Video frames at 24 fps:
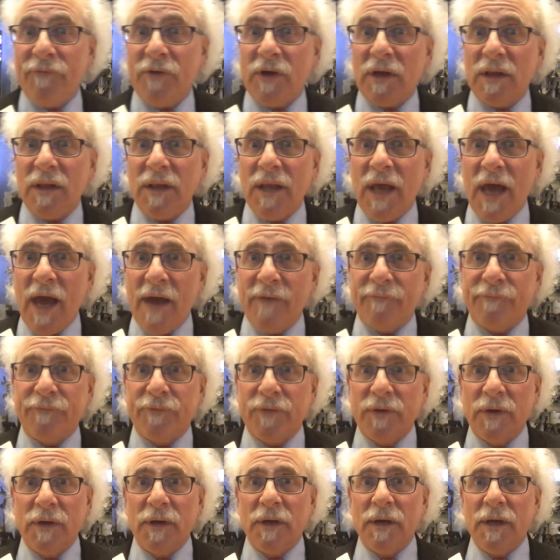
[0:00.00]
a cliff.
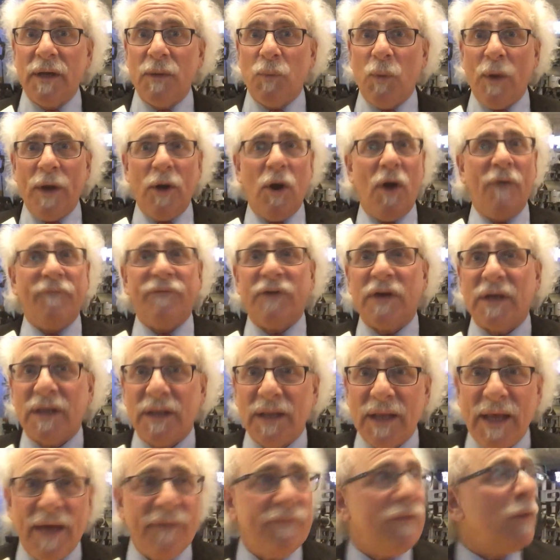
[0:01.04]
It went off a
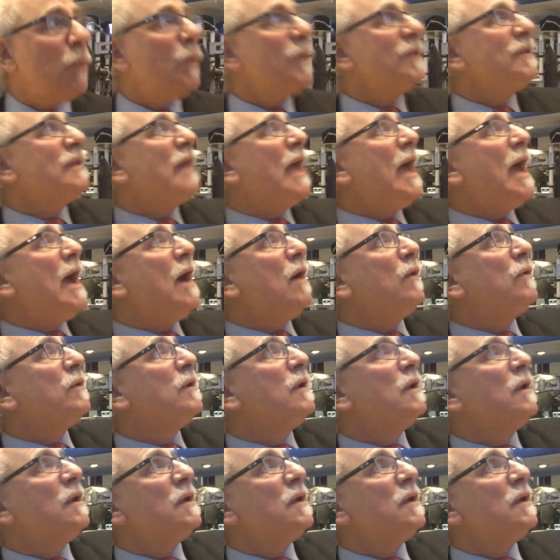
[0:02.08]
cliff. It went down.